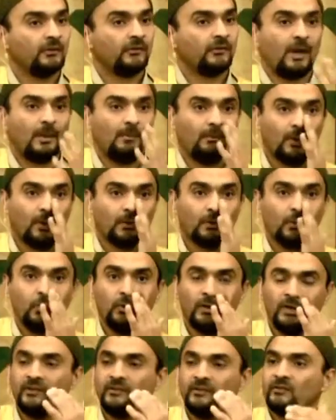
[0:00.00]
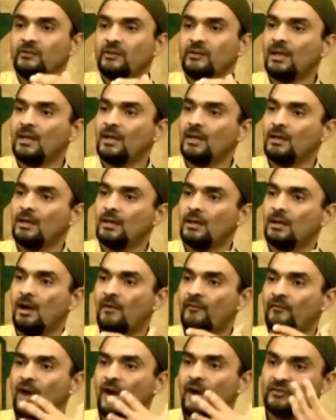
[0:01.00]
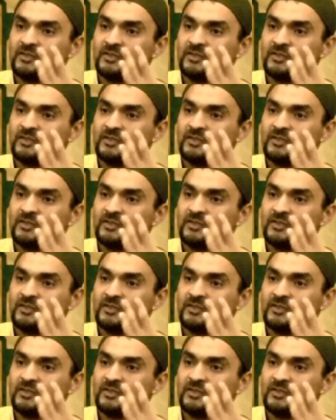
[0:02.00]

someone who is uh, uh, of,